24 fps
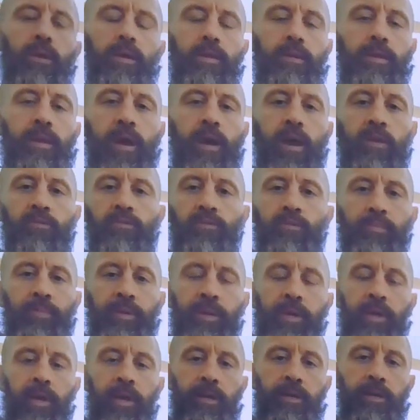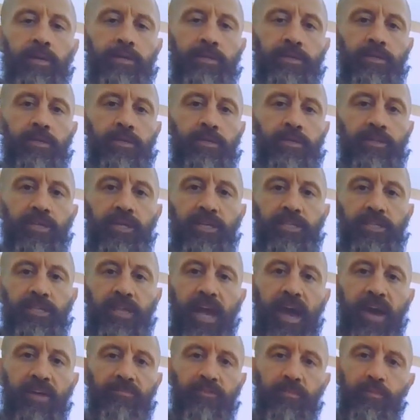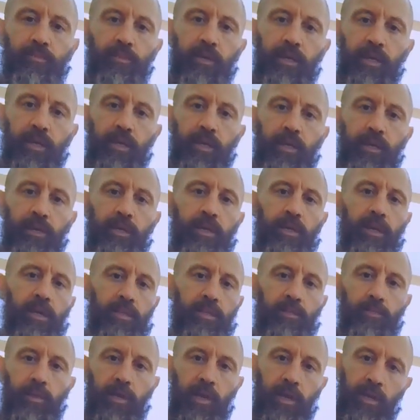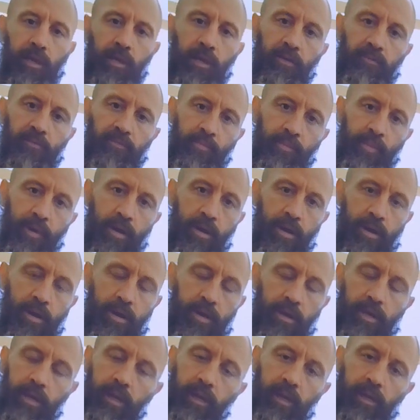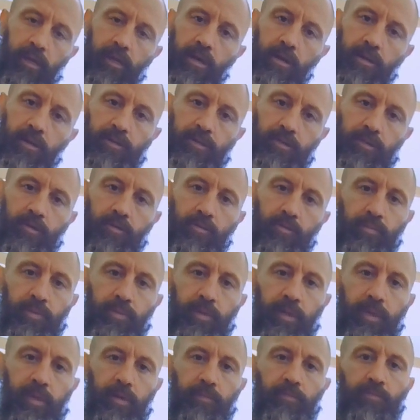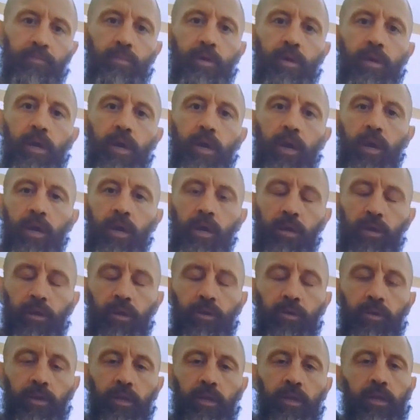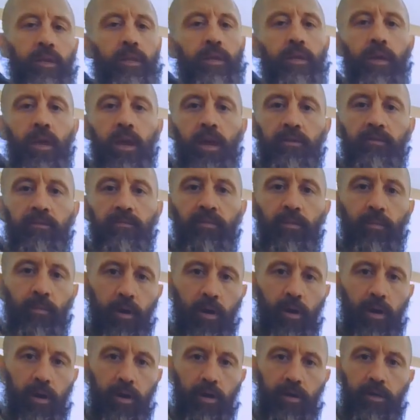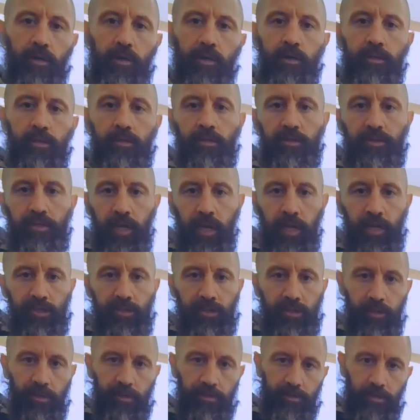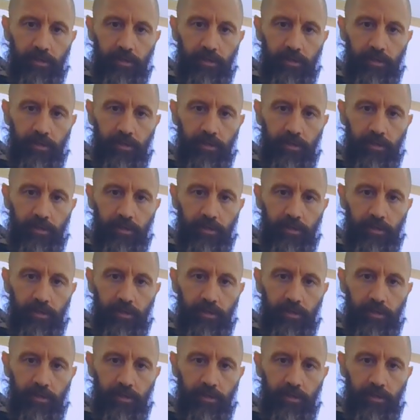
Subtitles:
Now the repique doesn't just have to be at the beginning of the bar, it can also be included in the end of the bar to change things